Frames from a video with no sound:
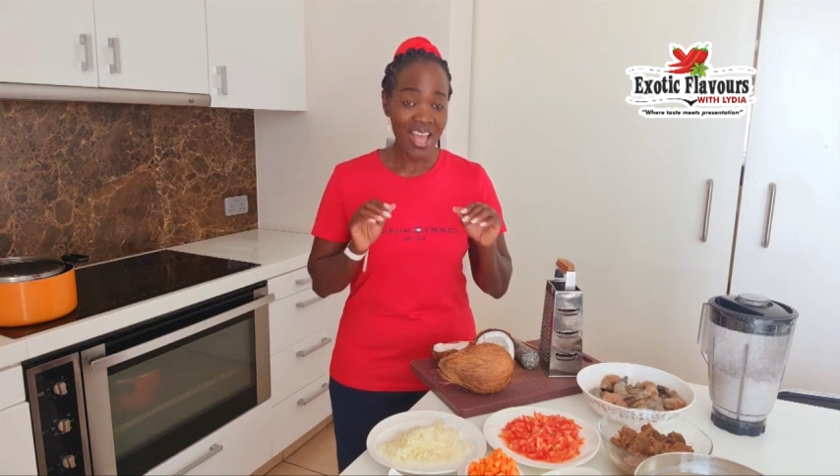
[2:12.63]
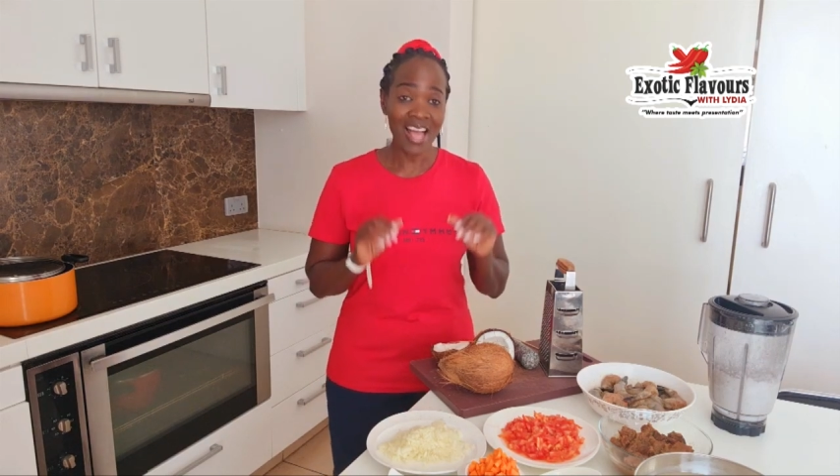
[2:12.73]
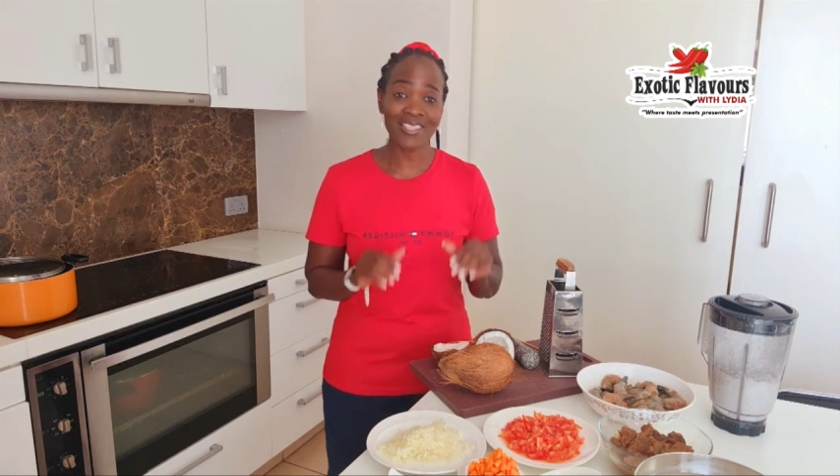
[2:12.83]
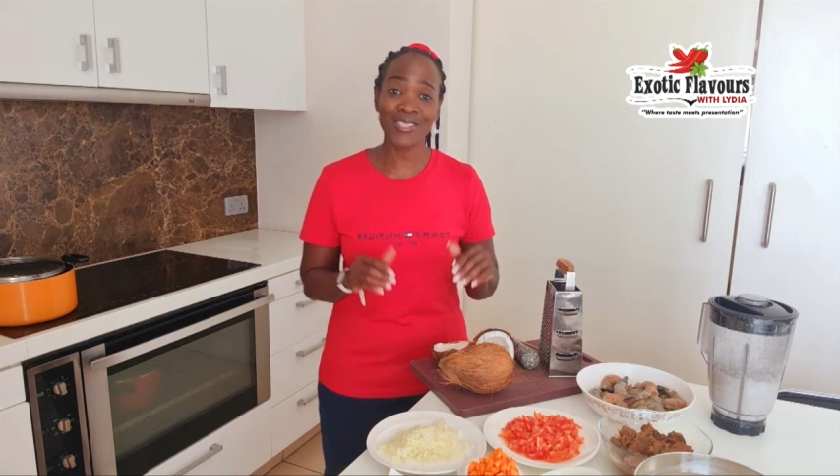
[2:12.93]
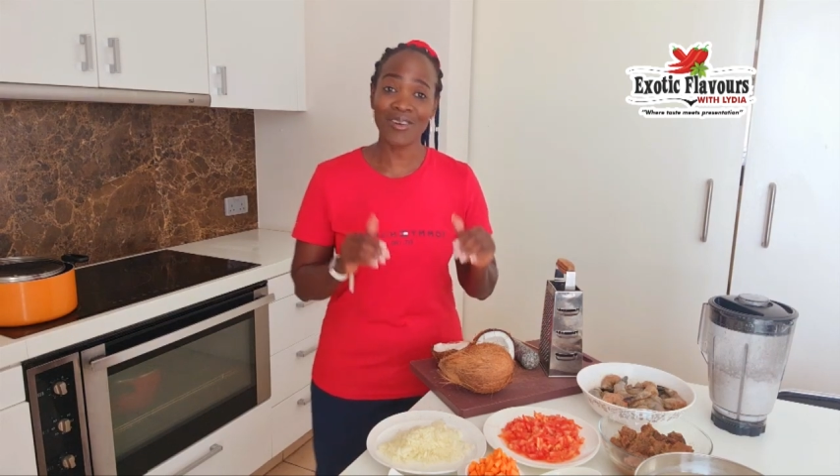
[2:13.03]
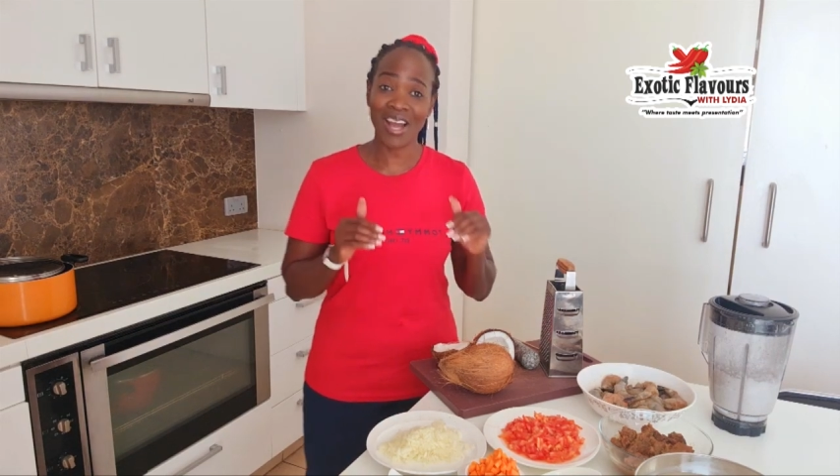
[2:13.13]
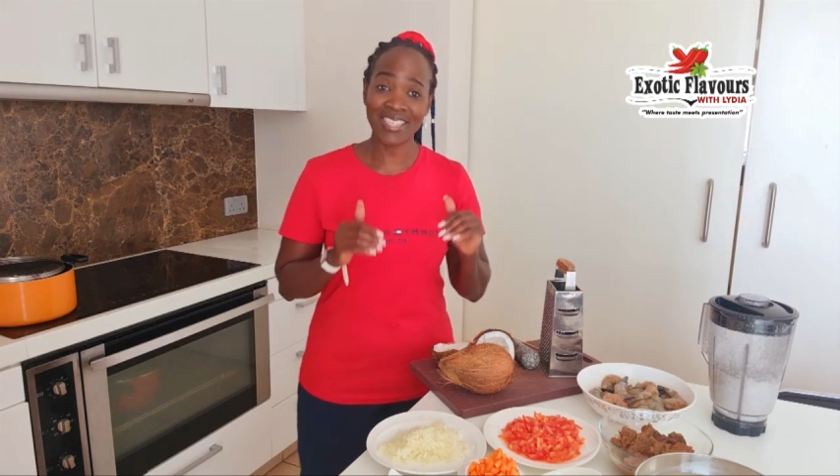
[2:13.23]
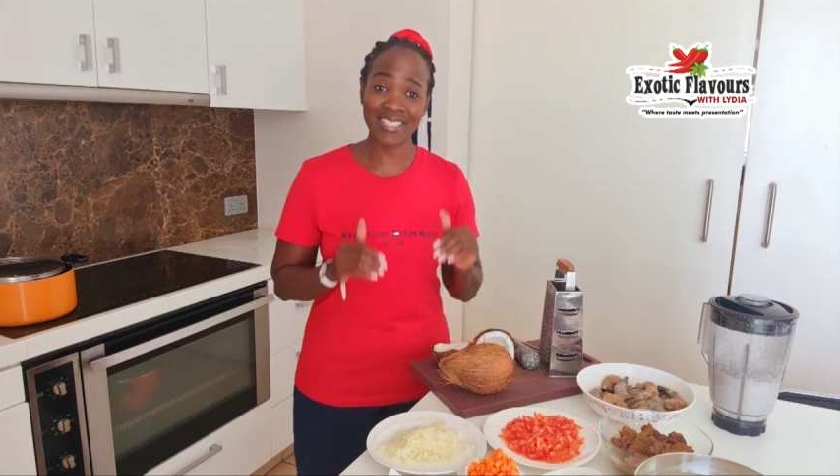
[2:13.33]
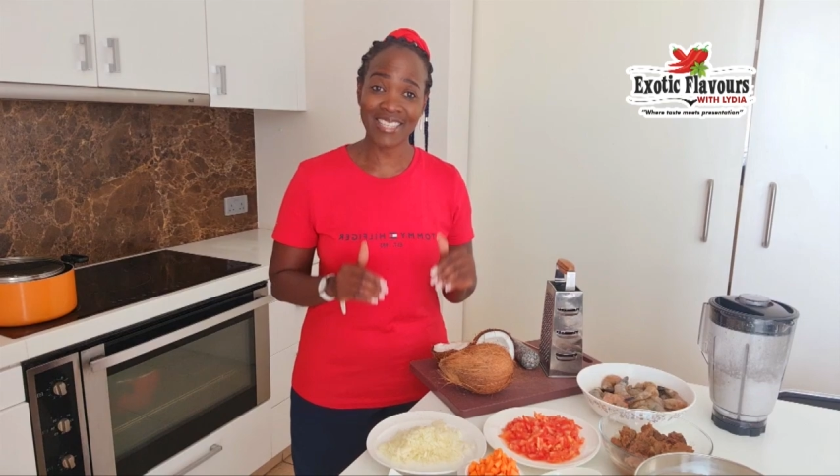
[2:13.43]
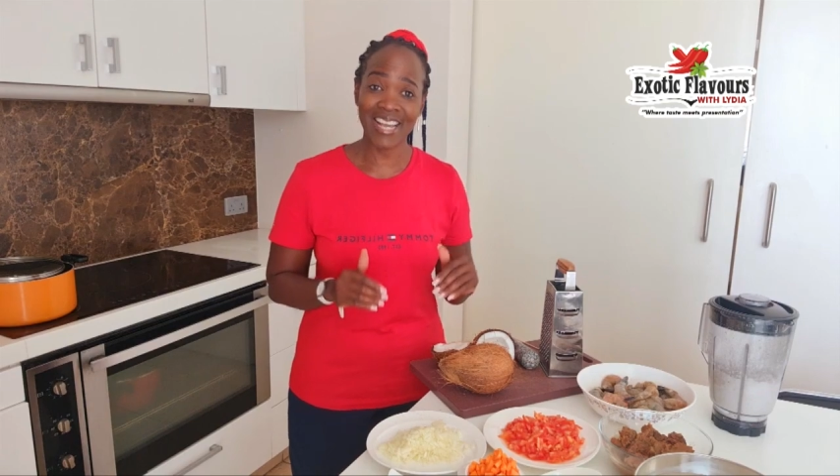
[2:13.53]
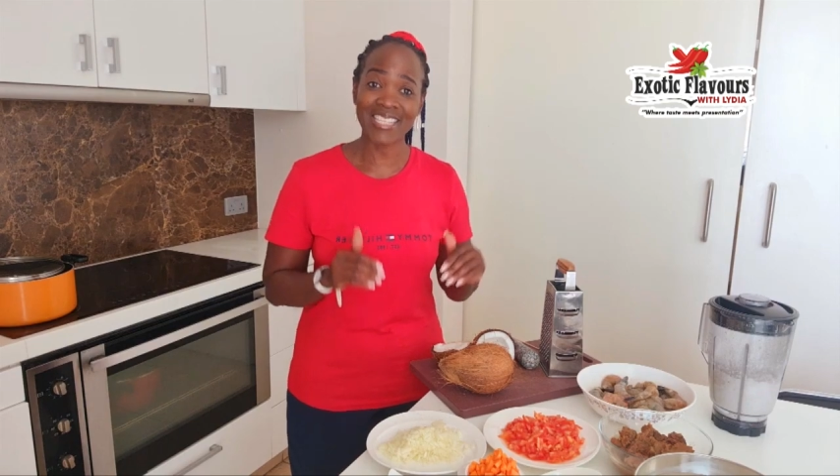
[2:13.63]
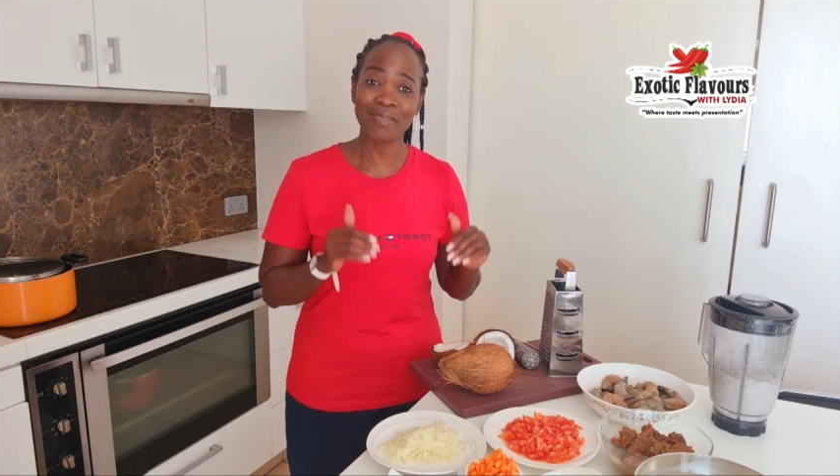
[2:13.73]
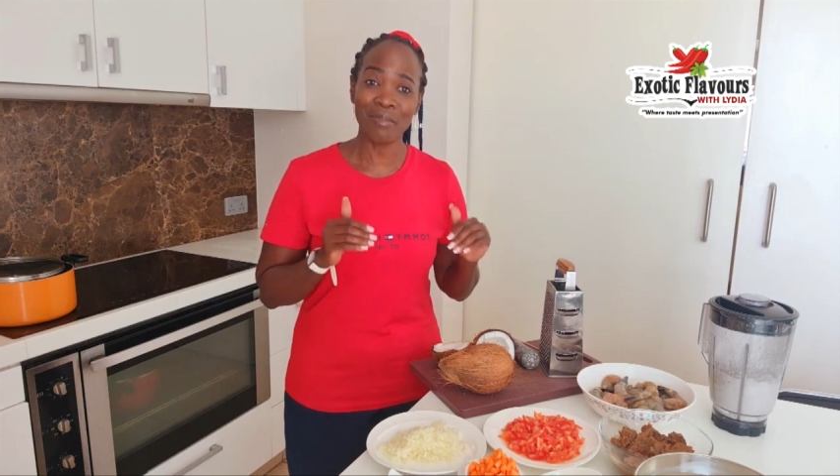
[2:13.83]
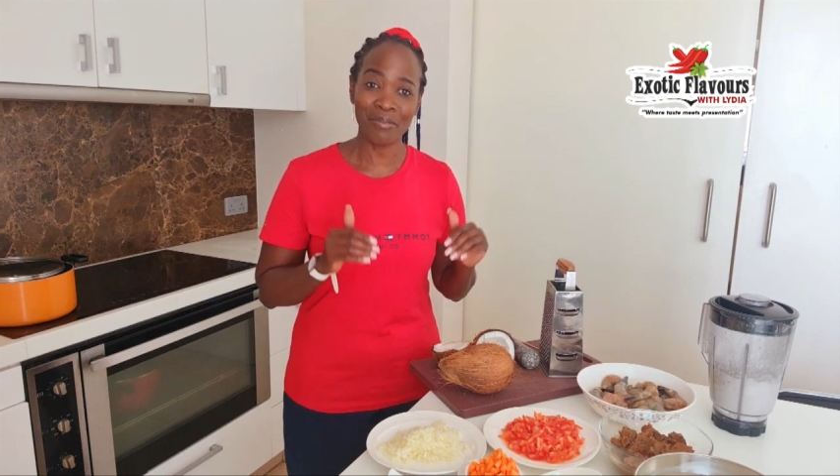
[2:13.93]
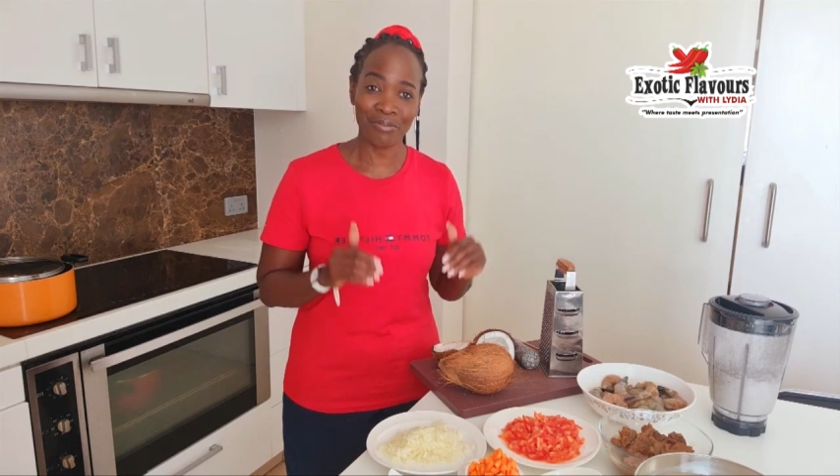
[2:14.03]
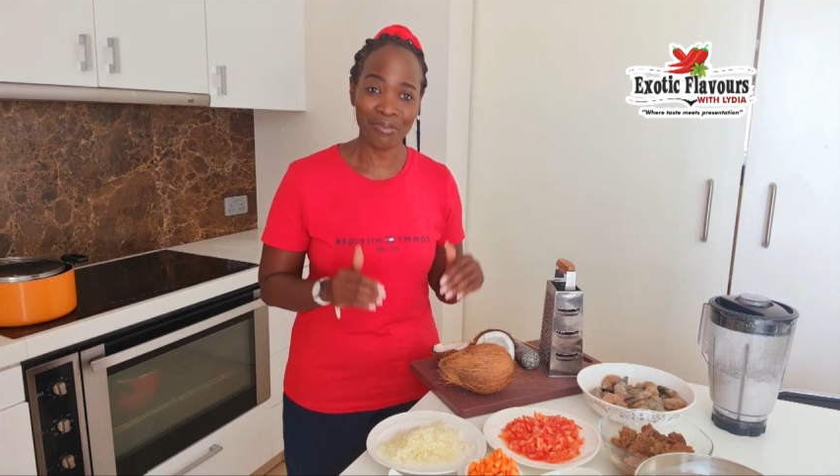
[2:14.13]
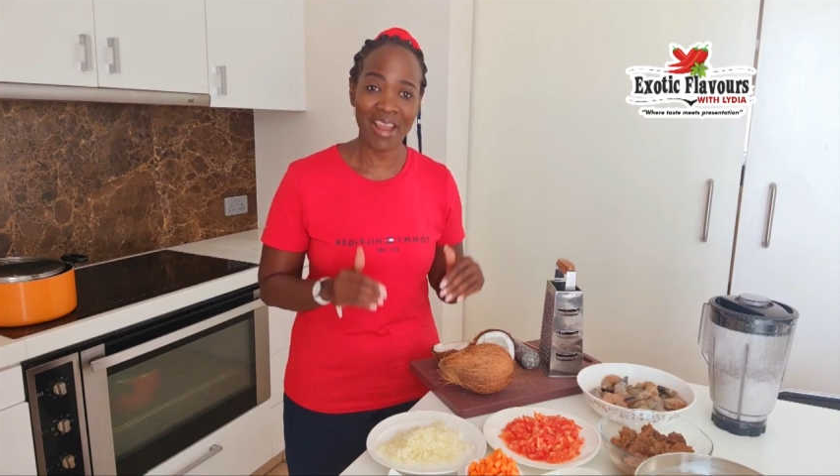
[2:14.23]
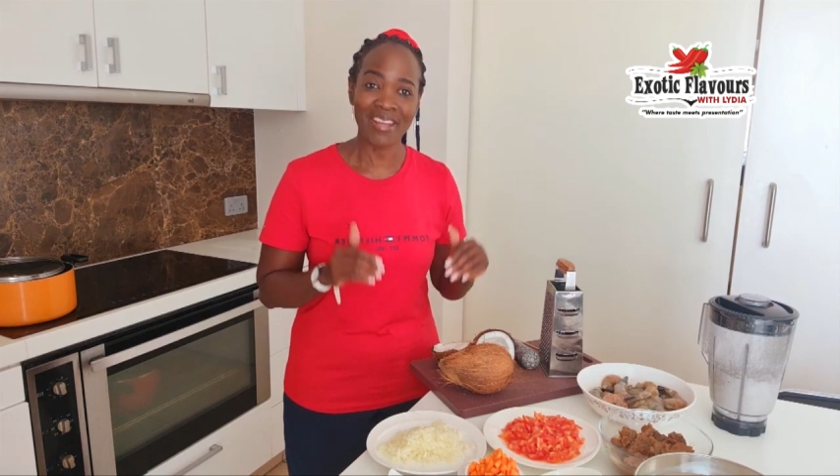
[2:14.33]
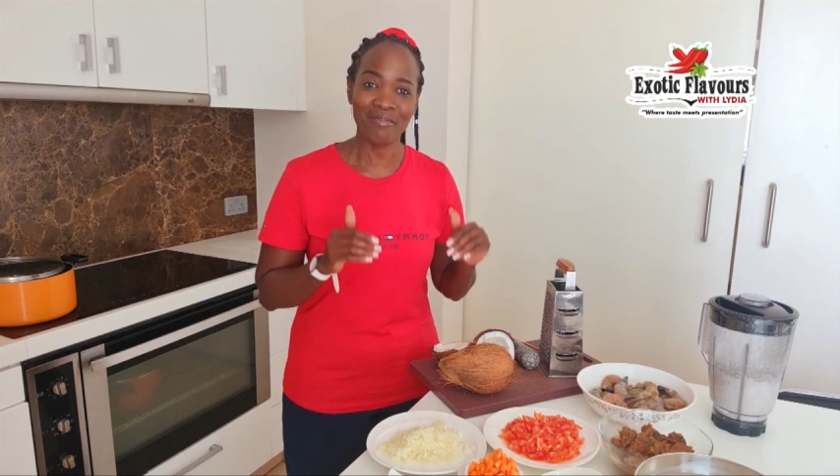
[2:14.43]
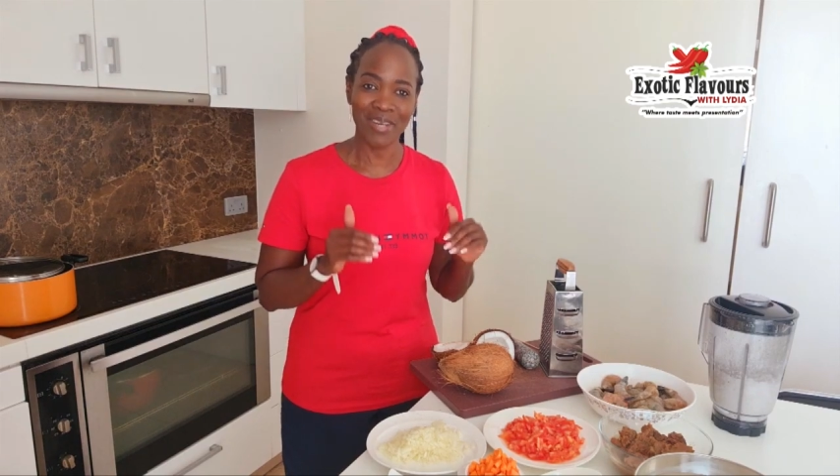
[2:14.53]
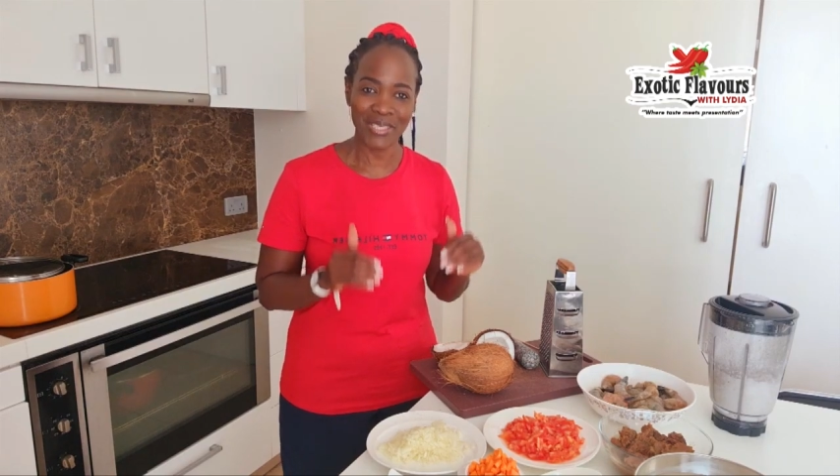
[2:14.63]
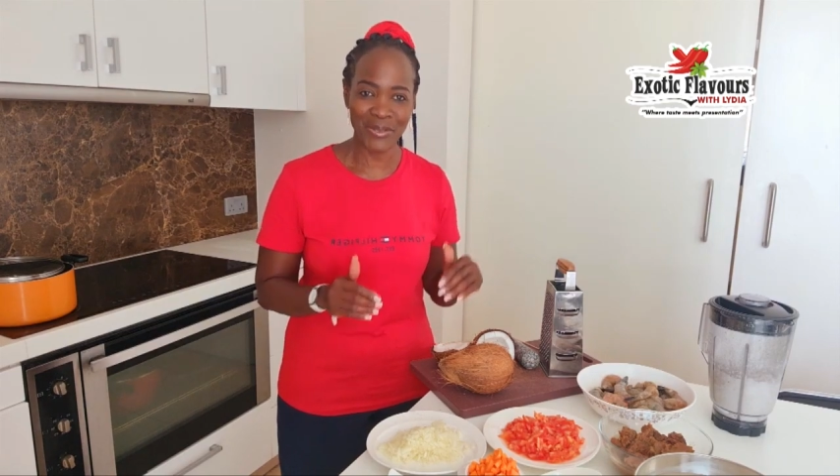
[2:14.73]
And so I start by frying my